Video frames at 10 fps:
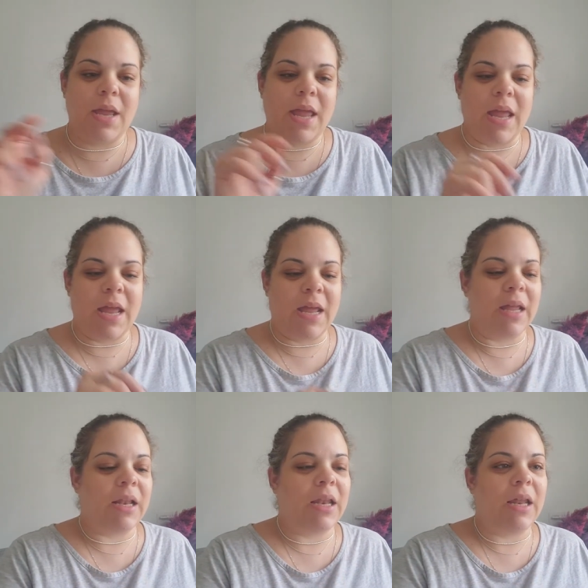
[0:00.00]

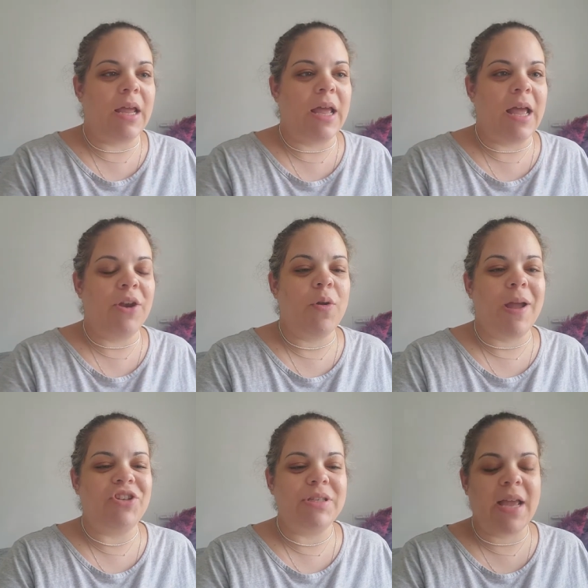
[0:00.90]
And I don't know, I
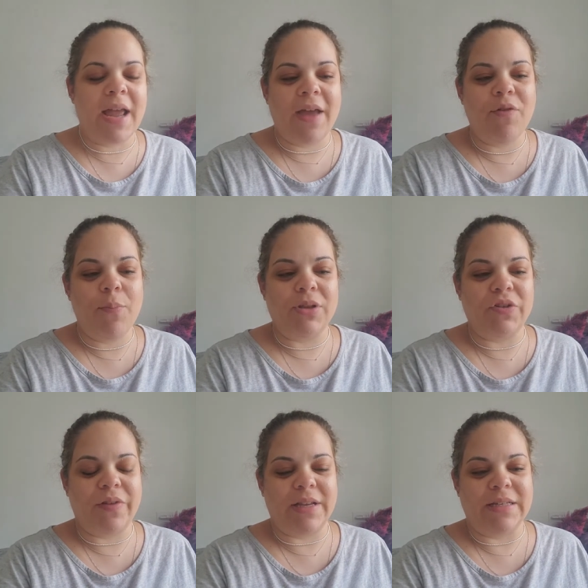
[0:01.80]
have a bunch
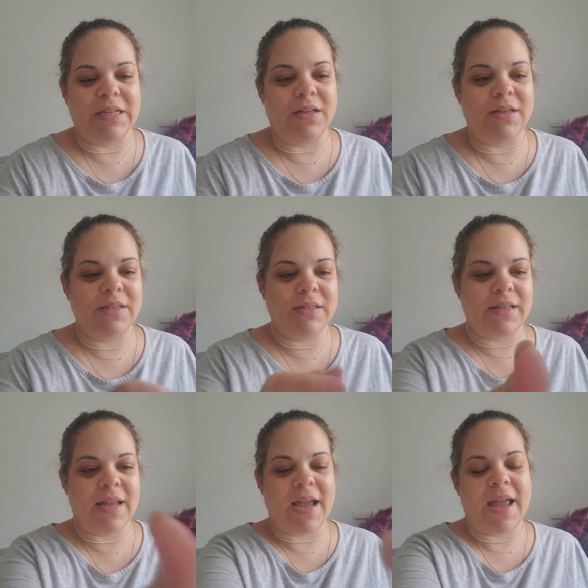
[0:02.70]
of ideas.
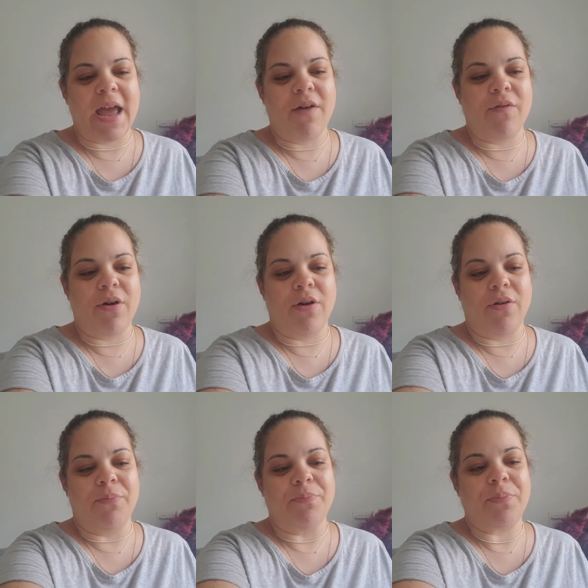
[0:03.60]
Like I have
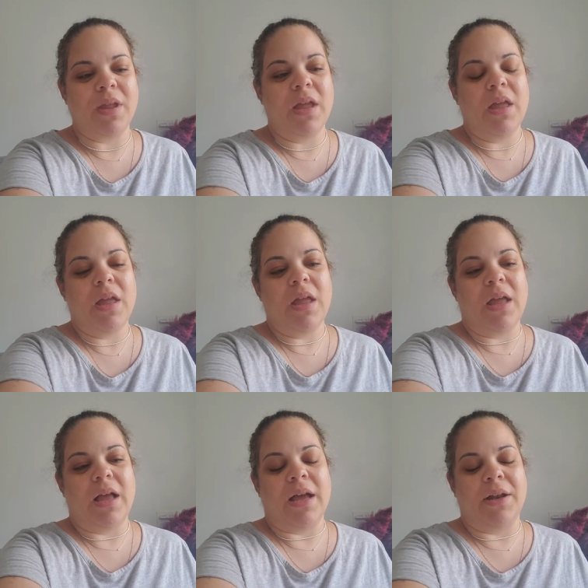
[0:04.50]

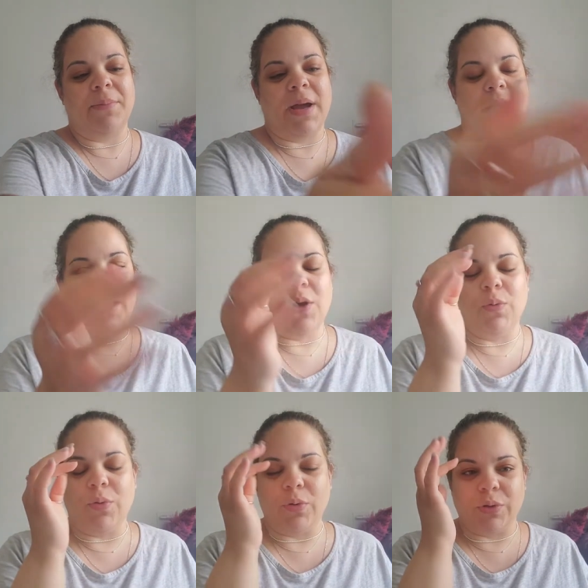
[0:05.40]
on my
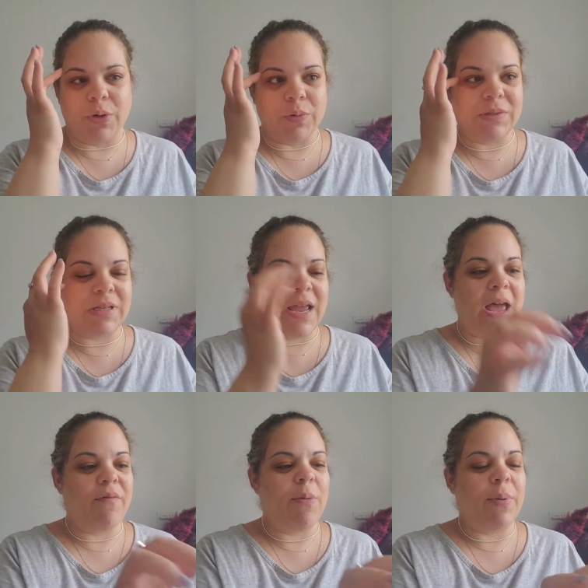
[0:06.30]
Google Notes, I
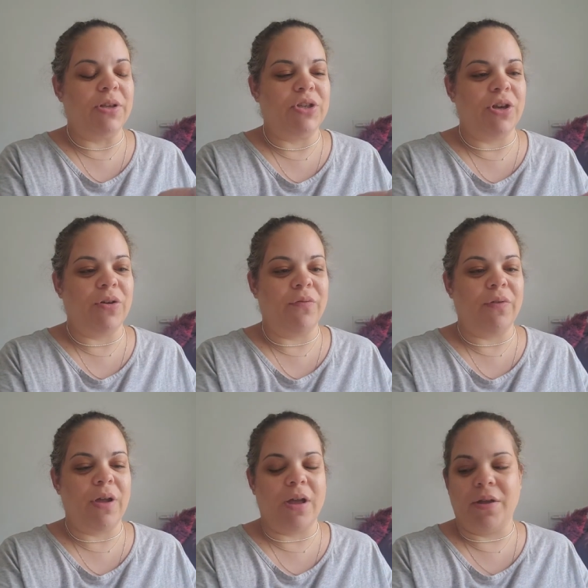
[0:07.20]
have a bunch of
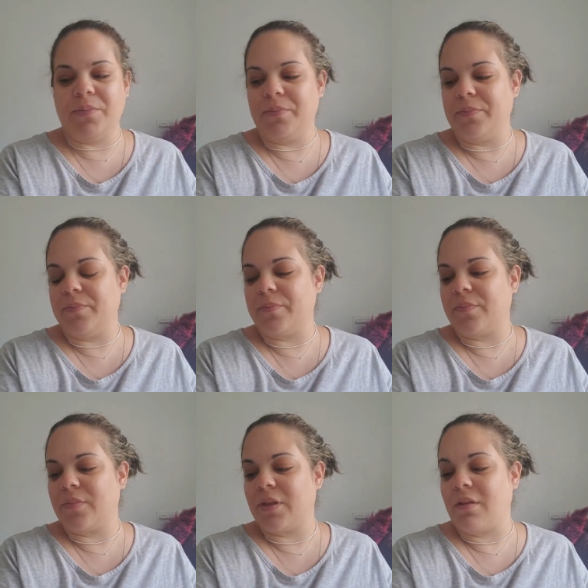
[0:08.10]

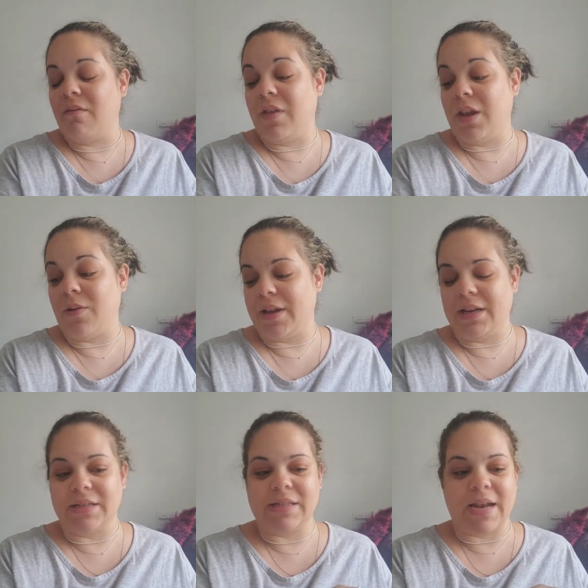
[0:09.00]
video
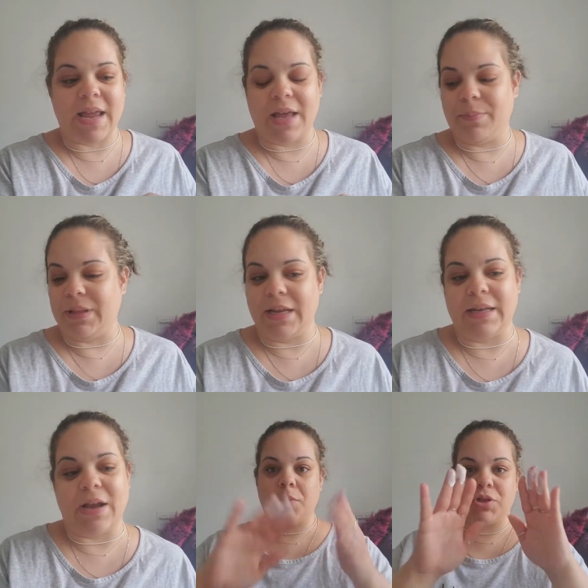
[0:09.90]
ideas that I had planned
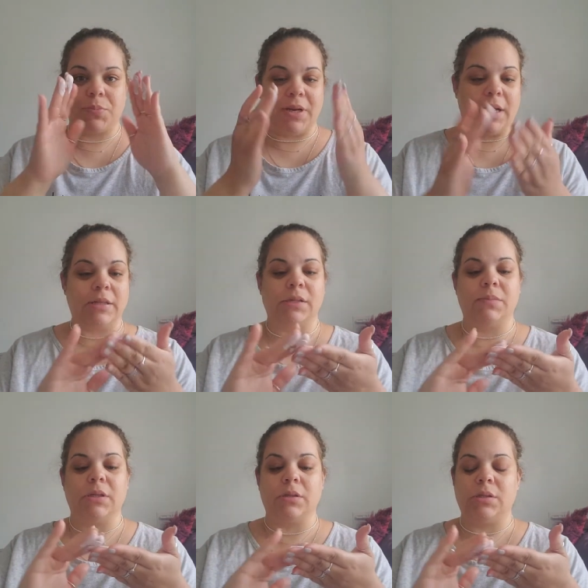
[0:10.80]
out. Just putting on some
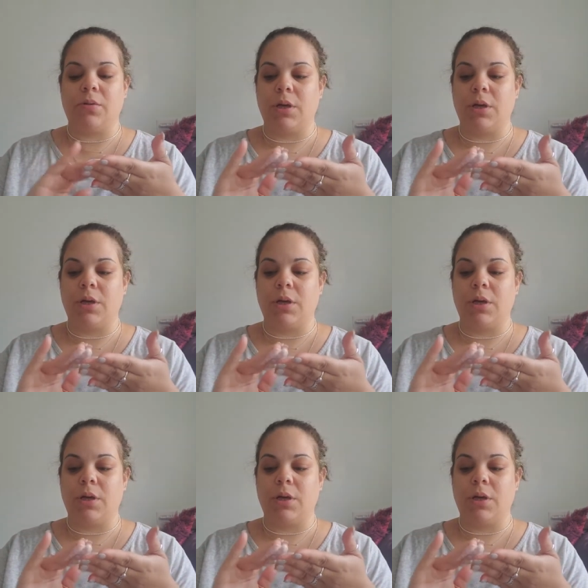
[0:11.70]
sunscreen